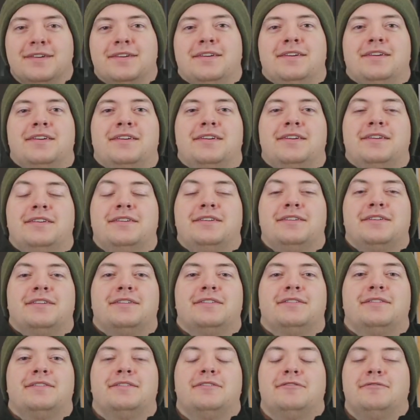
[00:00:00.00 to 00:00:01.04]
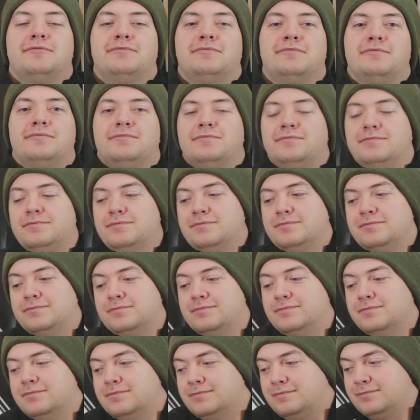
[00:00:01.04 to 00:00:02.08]

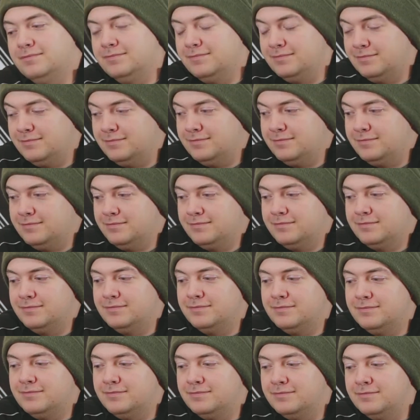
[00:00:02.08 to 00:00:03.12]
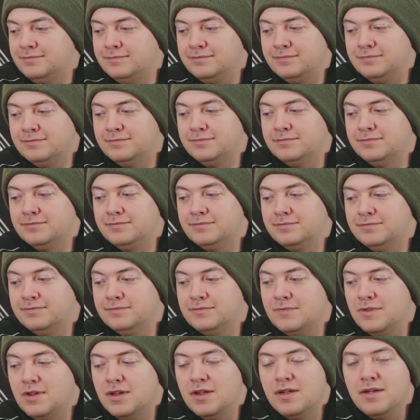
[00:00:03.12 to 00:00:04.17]

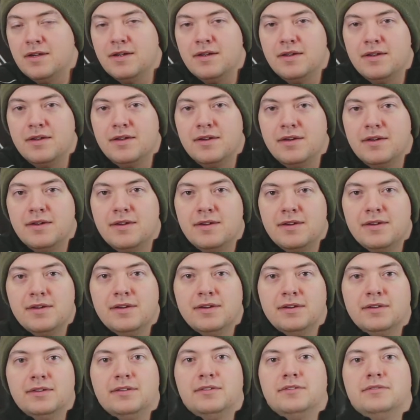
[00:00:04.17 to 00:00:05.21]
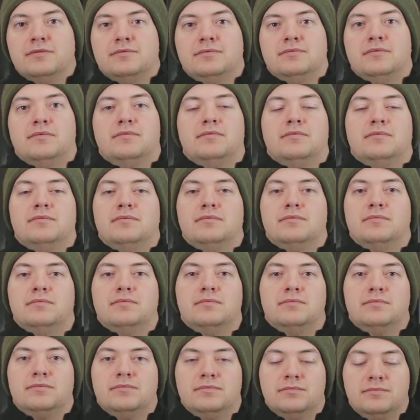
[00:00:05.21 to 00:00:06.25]

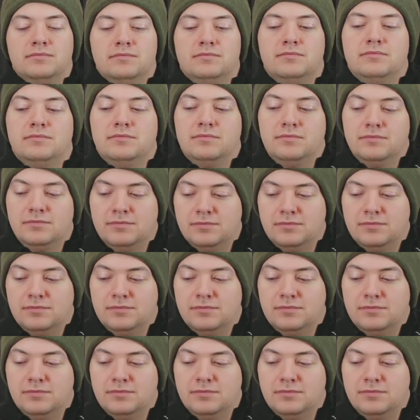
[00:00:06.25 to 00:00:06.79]
(not speaking)